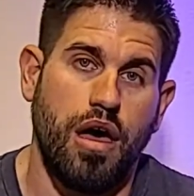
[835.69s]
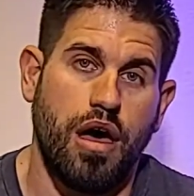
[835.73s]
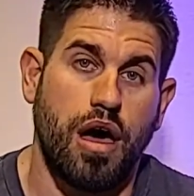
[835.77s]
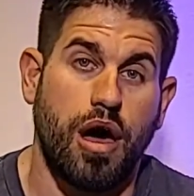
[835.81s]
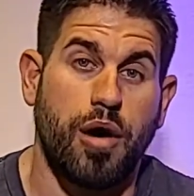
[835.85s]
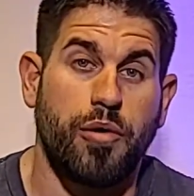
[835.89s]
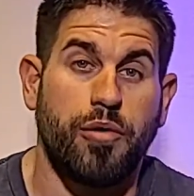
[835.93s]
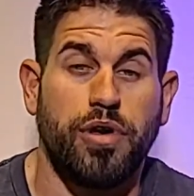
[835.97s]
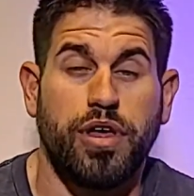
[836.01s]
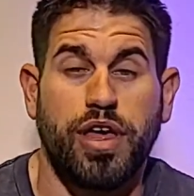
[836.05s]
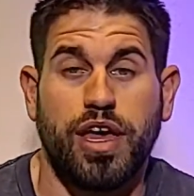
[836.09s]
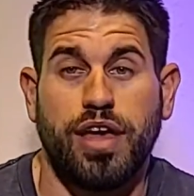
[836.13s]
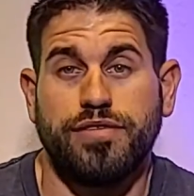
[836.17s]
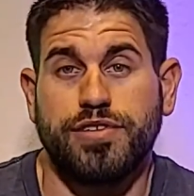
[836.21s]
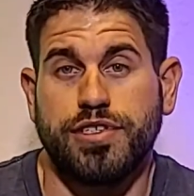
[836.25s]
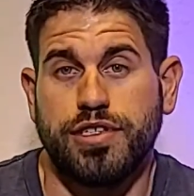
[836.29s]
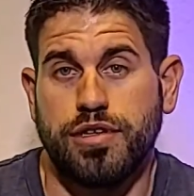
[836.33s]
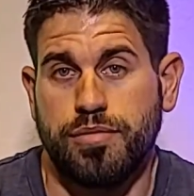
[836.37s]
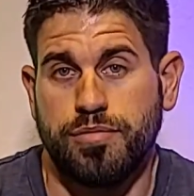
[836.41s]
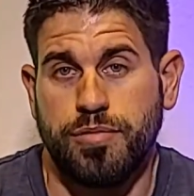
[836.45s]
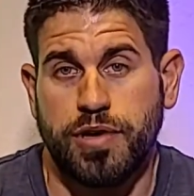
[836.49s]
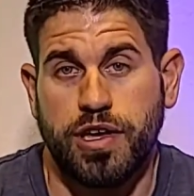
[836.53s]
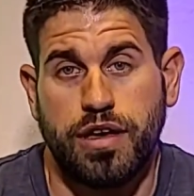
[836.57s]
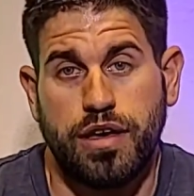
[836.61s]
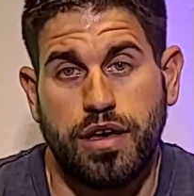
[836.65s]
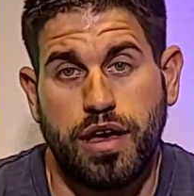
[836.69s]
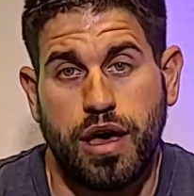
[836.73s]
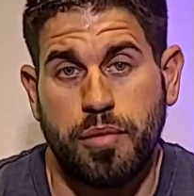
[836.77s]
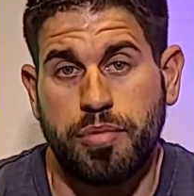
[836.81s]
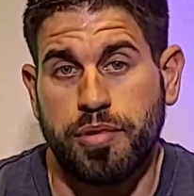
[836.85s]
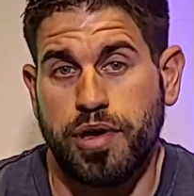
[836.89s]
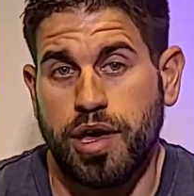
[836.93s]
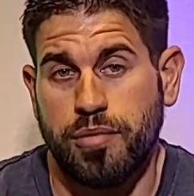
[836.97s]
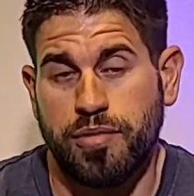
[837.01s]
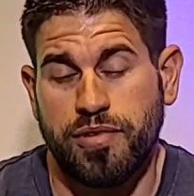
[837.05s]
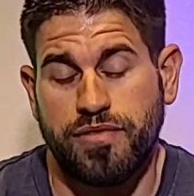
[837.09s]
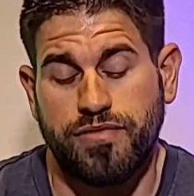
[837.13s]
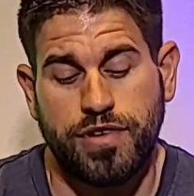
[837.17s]
I will have some
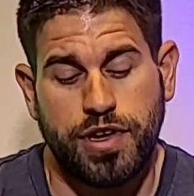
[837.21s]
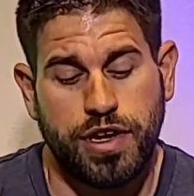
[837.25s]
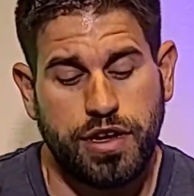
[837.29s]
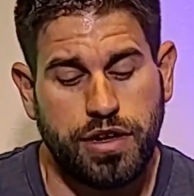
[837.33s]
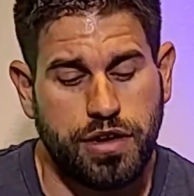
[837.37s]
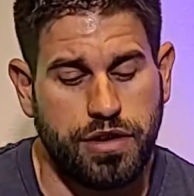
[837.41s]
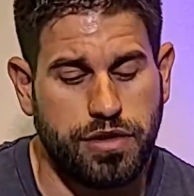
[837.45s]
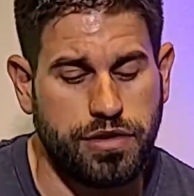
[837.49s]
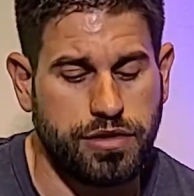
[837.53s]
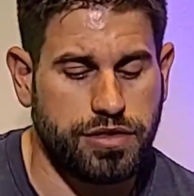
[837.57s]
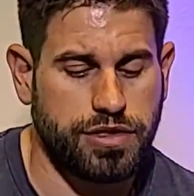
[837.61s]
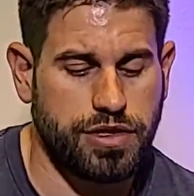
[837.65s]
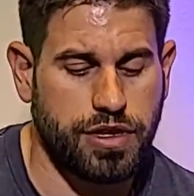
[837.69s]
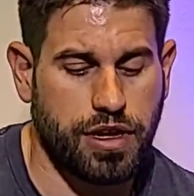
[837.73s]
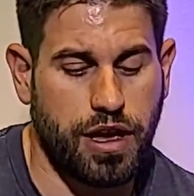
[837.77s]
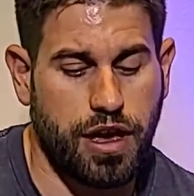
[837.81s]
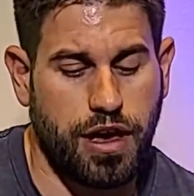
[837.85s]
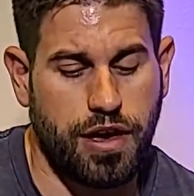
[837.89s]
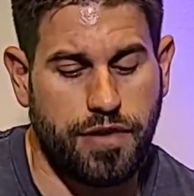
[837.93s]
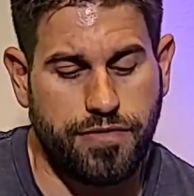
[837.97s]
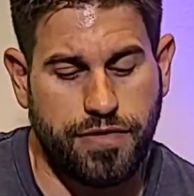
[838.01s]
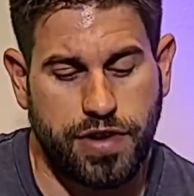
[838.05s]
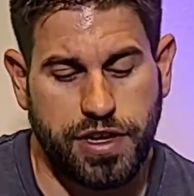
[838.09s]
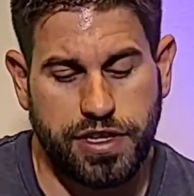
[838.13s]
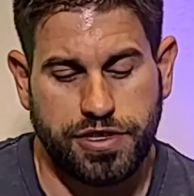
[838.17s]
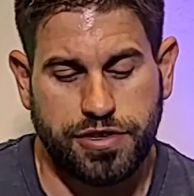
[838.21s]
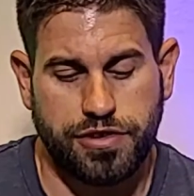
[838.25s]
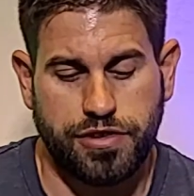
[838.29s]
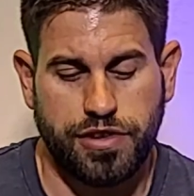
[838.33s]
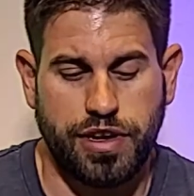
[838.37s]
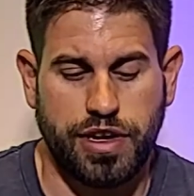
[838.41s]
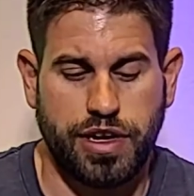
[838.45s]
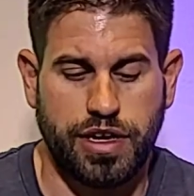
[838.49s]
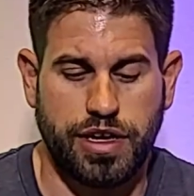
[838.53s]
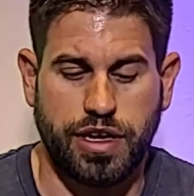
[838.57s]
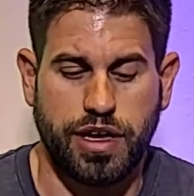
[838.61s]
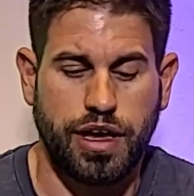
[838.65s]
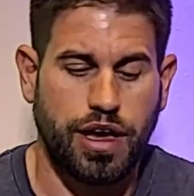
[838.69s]
upcoming videos
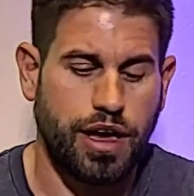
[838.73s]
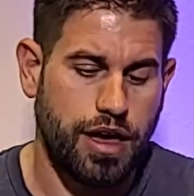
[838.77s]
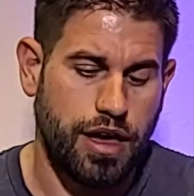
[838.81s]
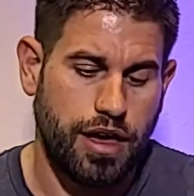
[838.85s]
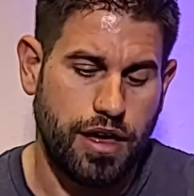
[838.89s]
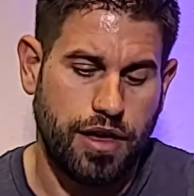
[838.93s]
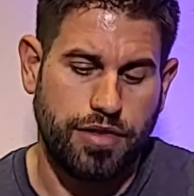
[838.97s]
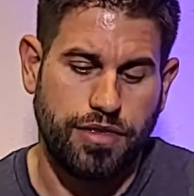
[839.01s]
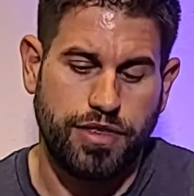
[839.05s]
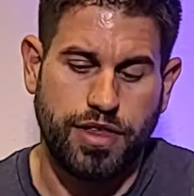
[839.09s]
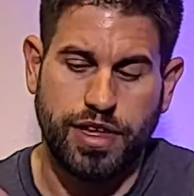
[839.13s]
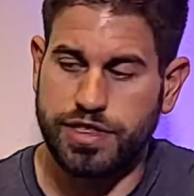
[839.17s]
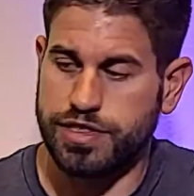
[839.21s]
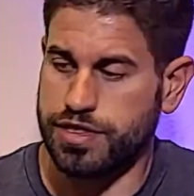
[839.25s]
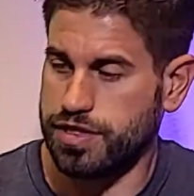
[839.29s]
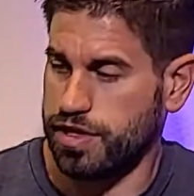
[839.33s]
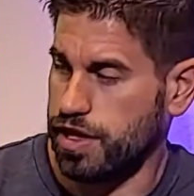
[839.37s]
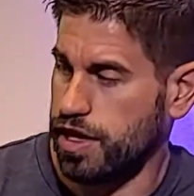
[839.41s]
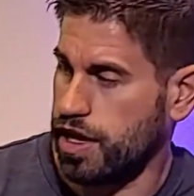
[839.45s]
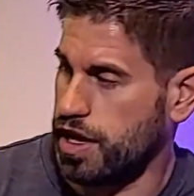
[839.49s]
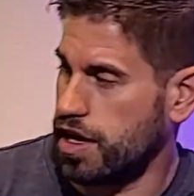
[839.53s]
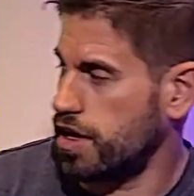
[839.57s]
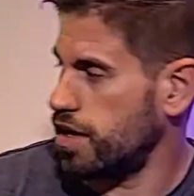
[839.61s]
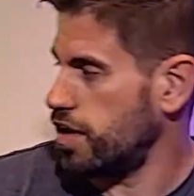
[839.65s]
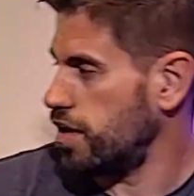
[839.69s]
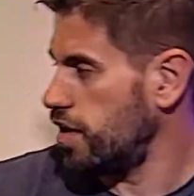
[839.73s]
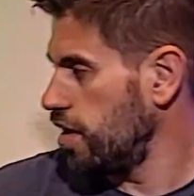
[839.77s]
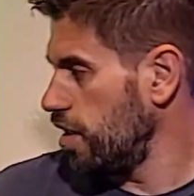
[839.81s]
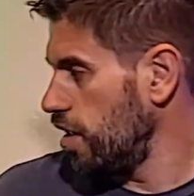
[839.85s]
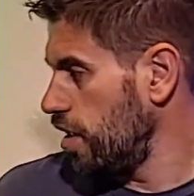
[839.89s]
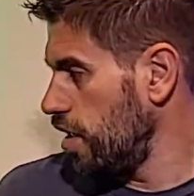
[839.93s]
featuring this light,